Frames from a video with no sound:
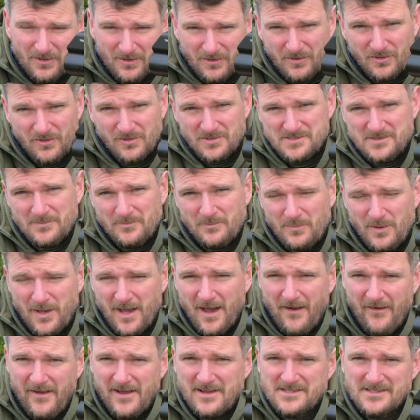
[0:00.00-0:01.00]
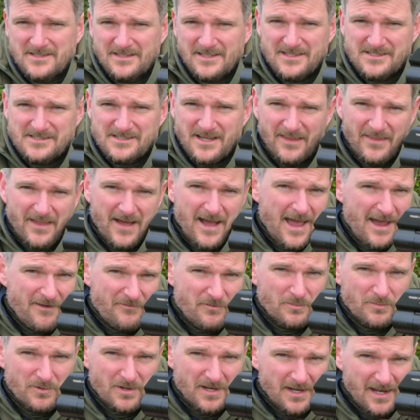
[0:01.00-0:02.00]
And of course, in PRS and things like that,
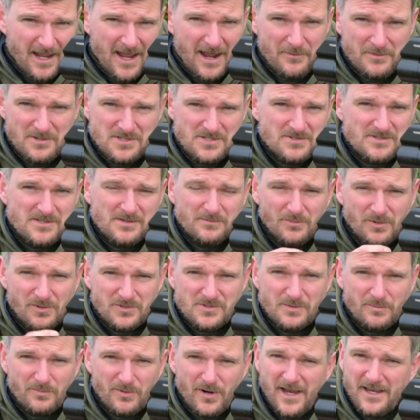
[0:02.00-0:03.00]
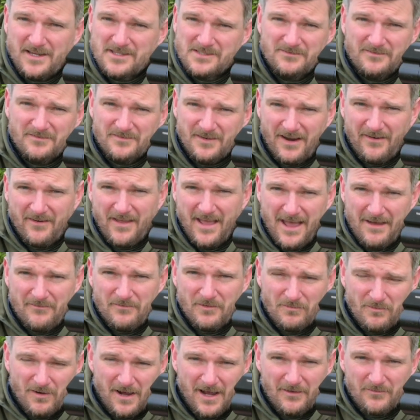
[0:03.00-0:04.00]
everybody now is using muzzle brakes and very
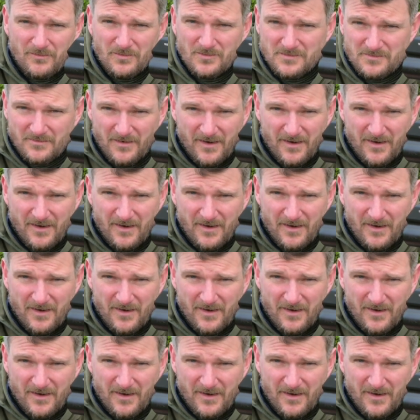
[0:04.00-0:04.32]
heavy rifles,